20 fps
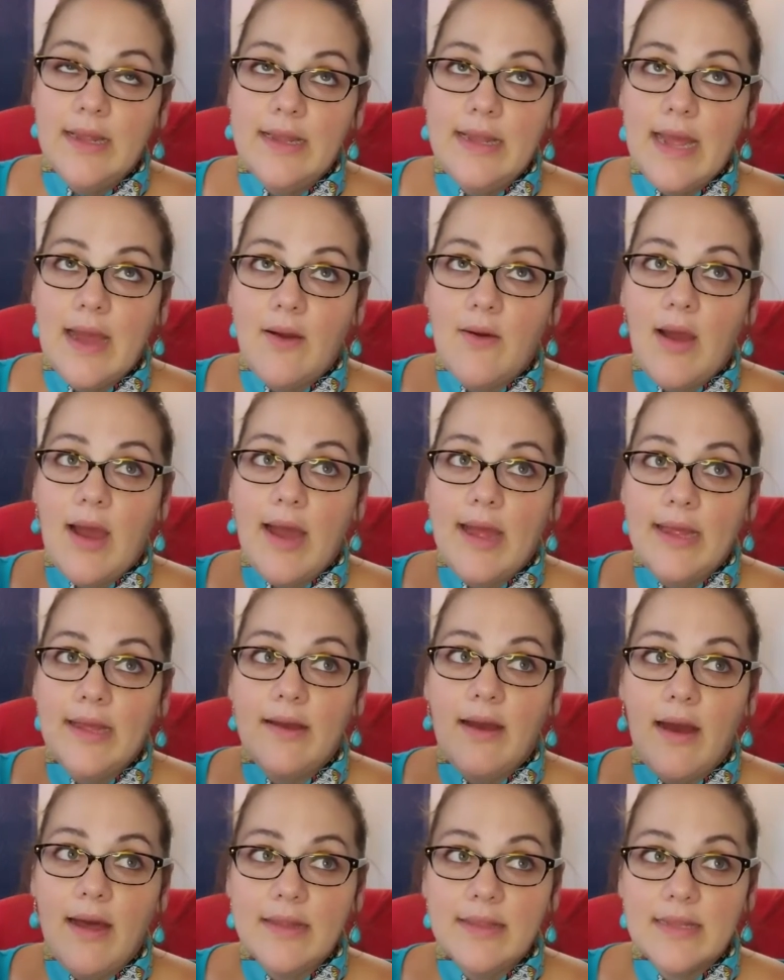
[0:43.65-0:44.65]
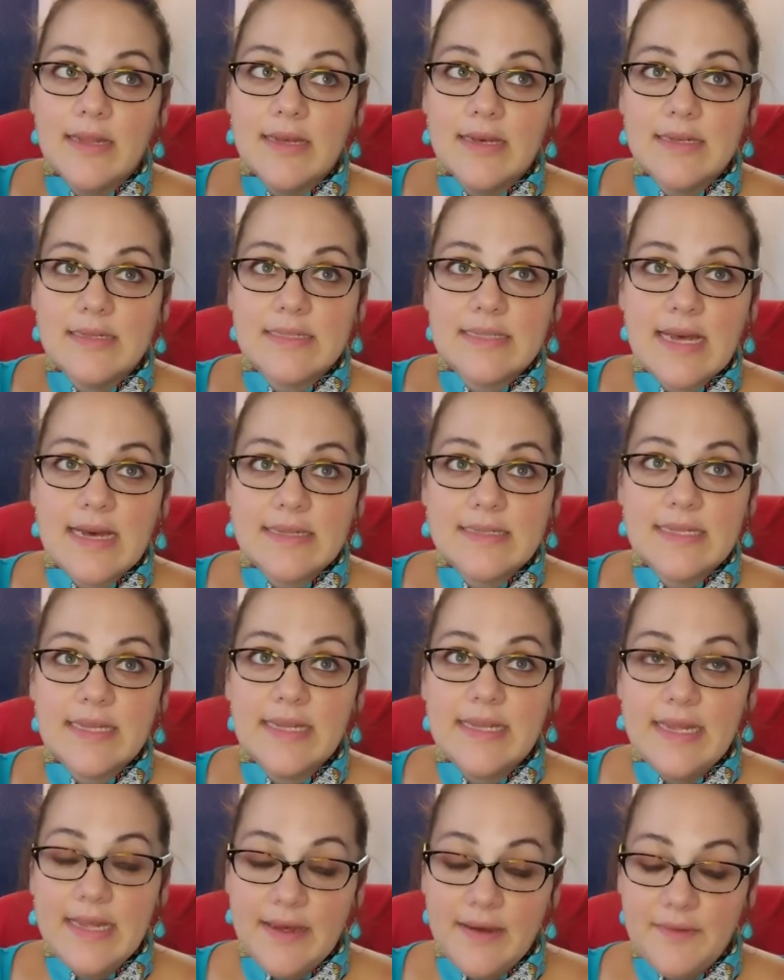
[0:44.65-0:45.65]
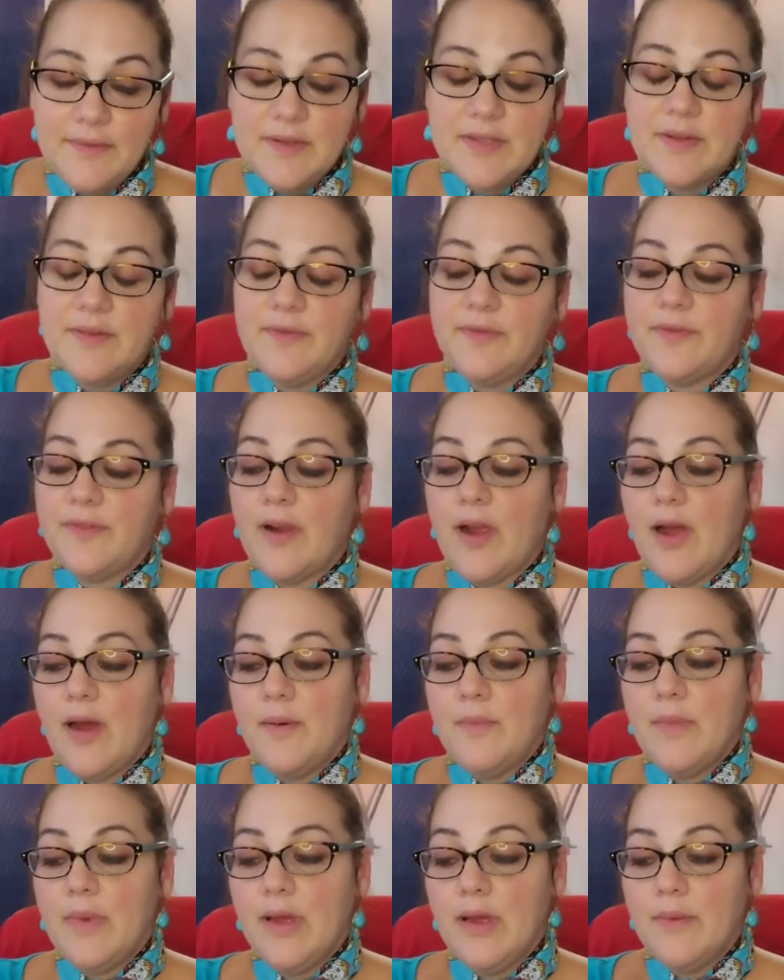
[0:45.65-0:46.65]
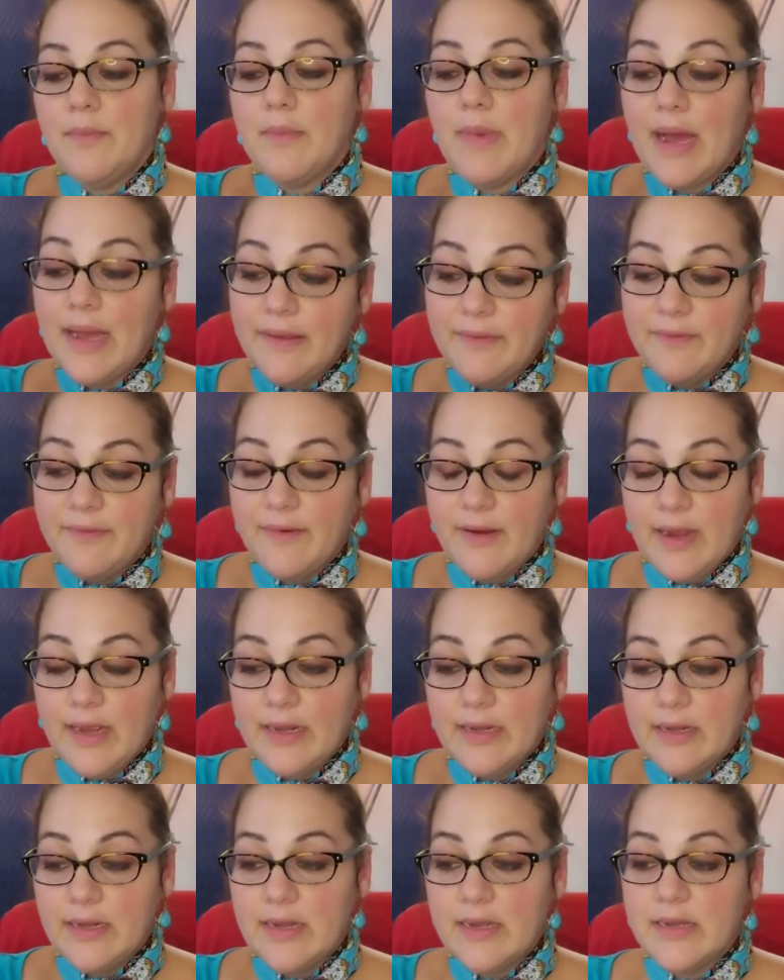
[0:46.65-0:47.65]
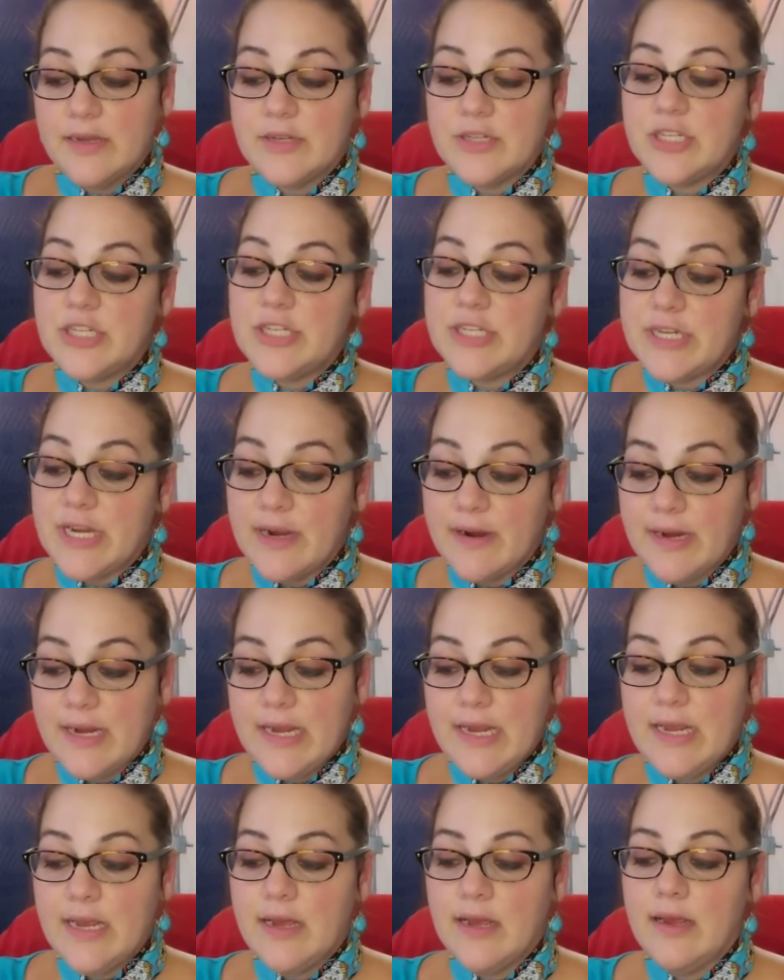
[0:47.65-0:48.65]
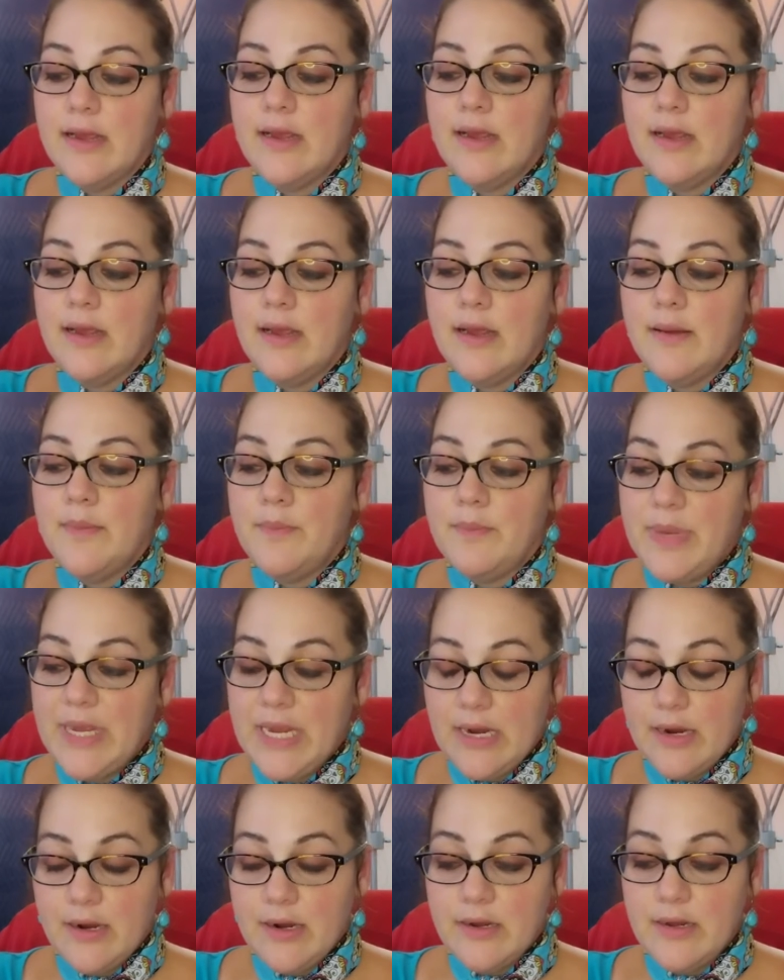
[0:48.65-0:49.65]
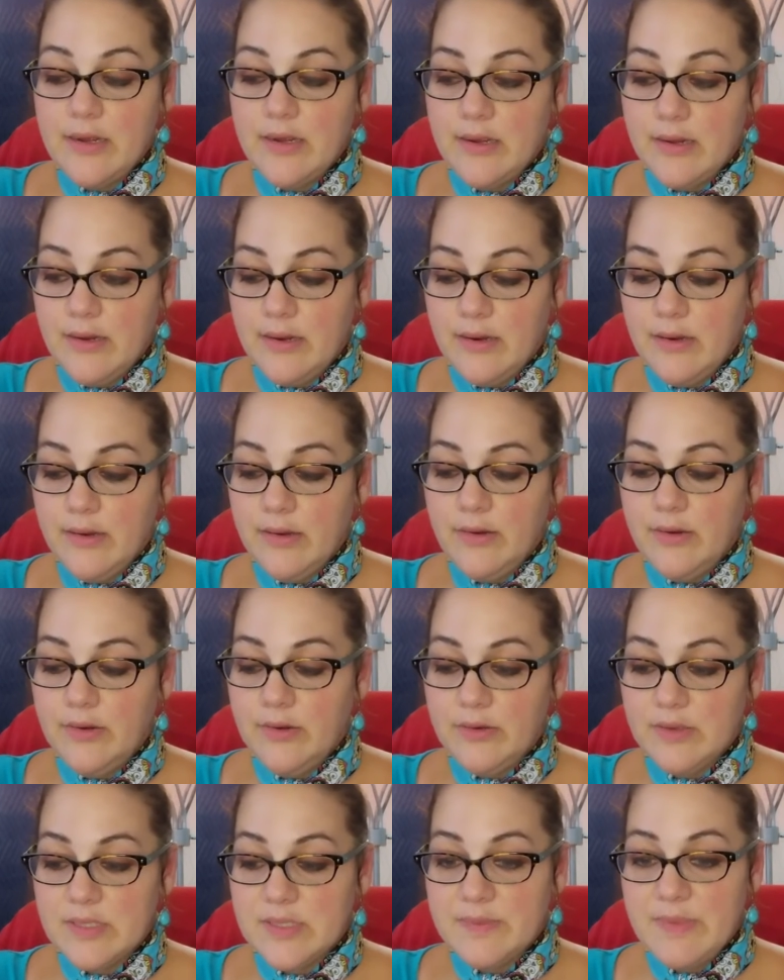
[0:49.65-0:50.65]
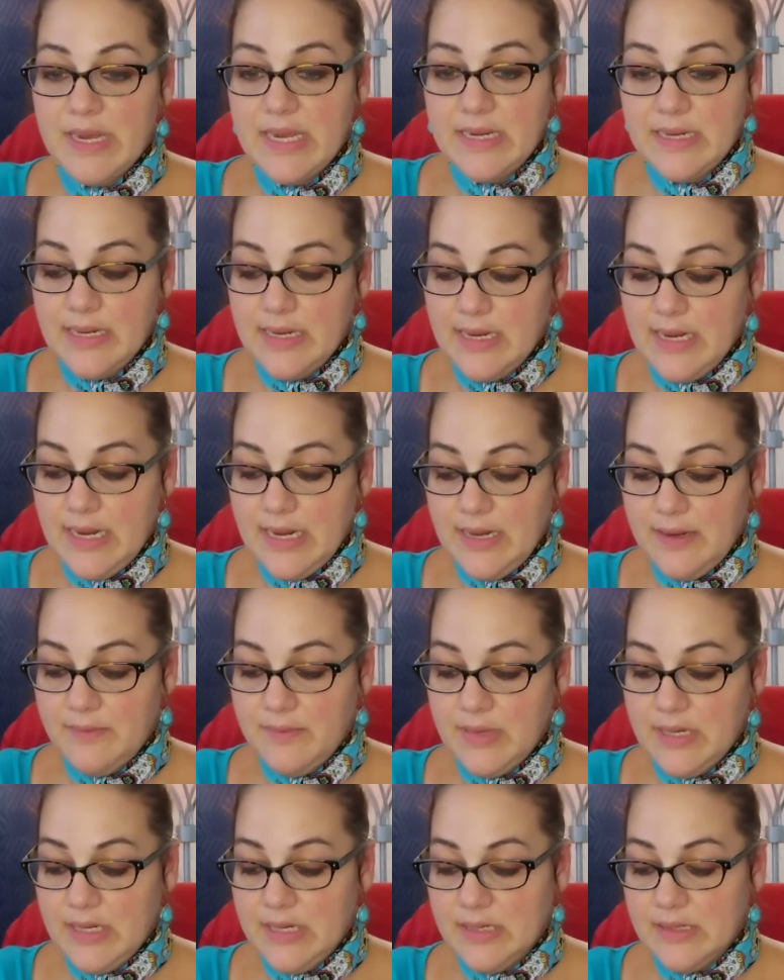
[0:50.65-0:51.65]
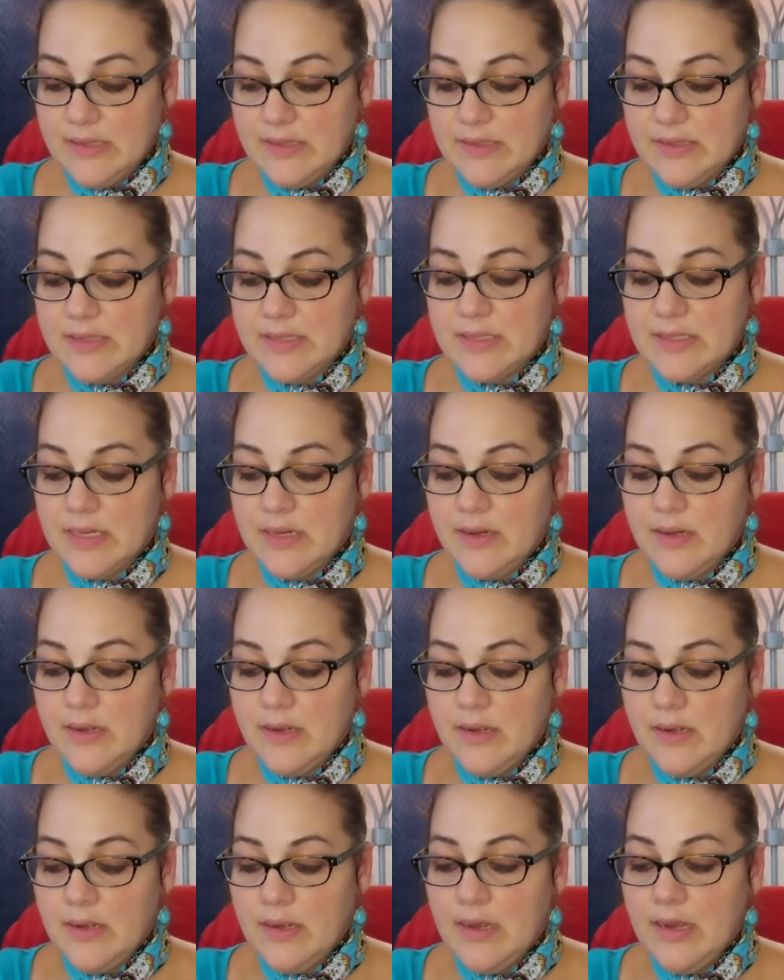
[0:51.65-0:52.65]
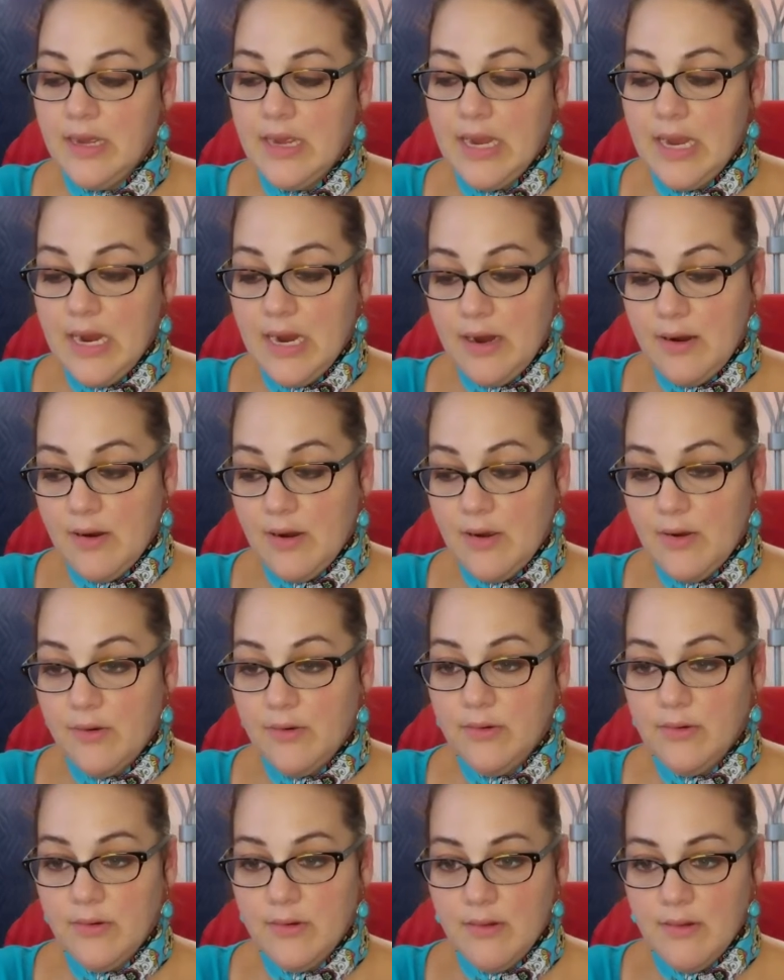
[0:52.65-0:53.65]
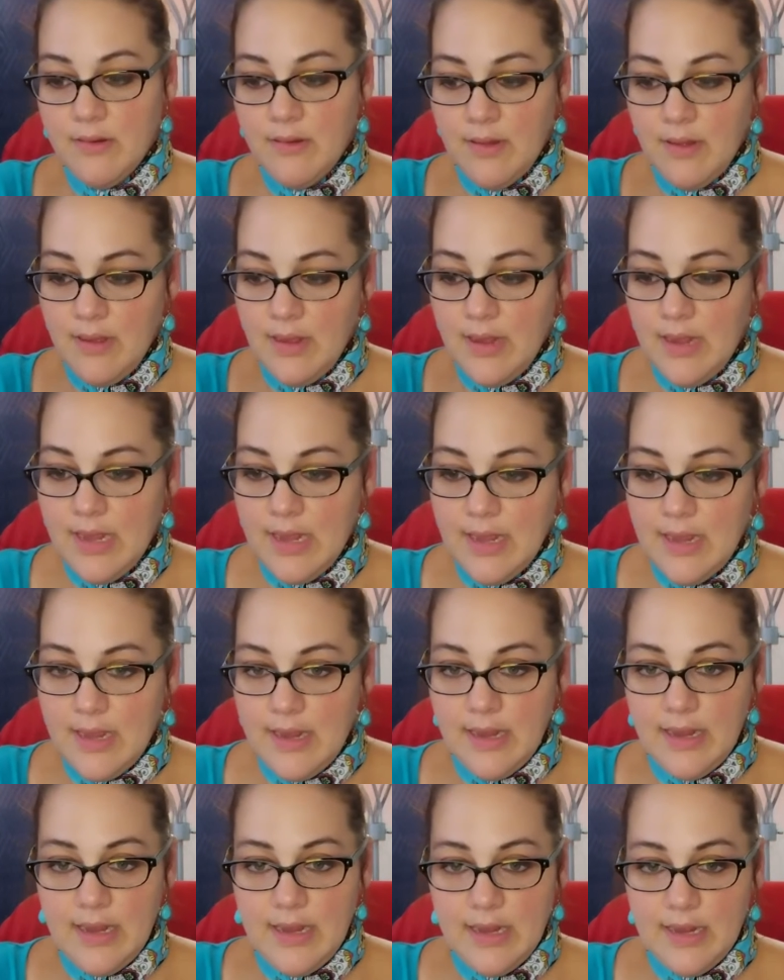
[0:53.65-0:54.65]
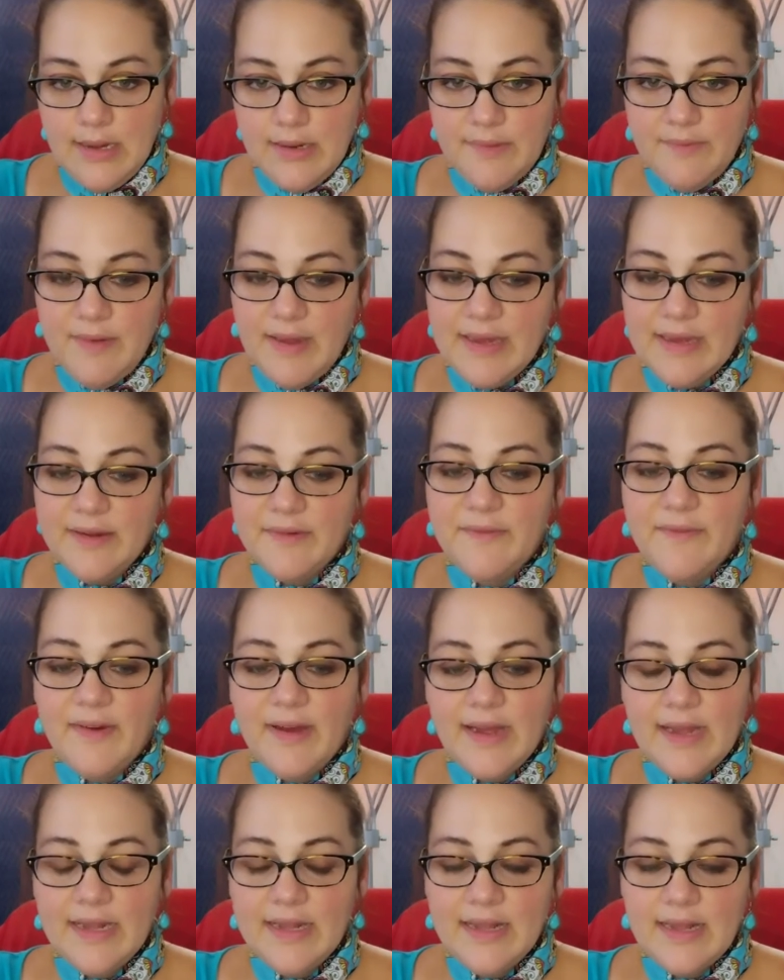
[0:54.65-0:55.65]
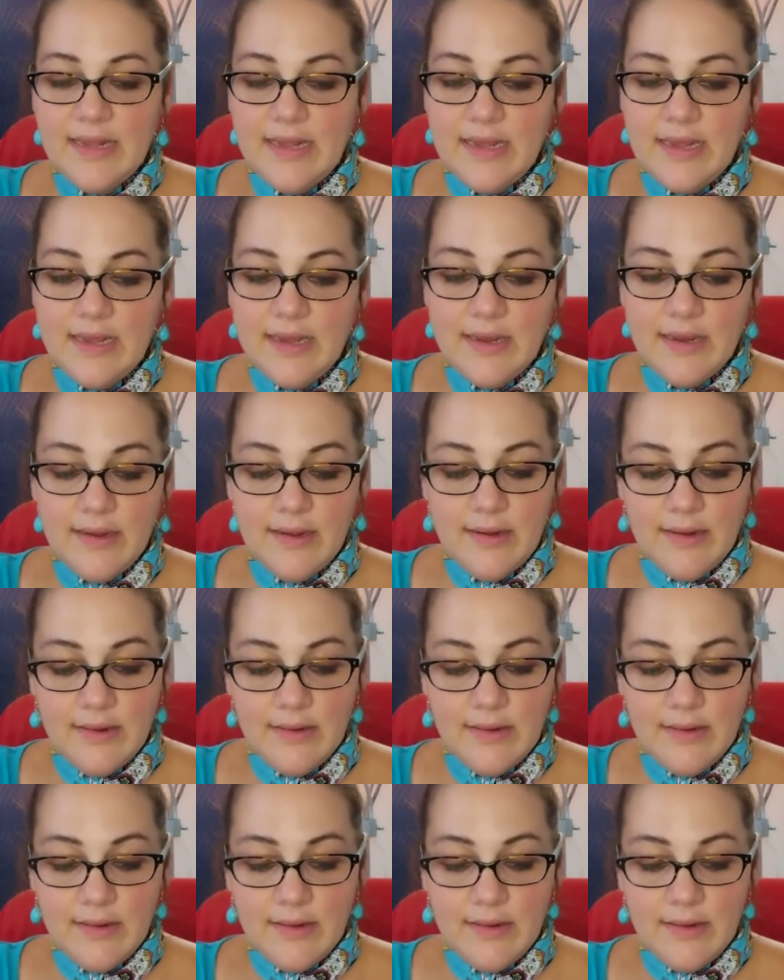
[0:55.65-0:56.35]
Now, I got this as a gift from my friend Sherry Beard, whose maiden name is Harrow. And if I could find the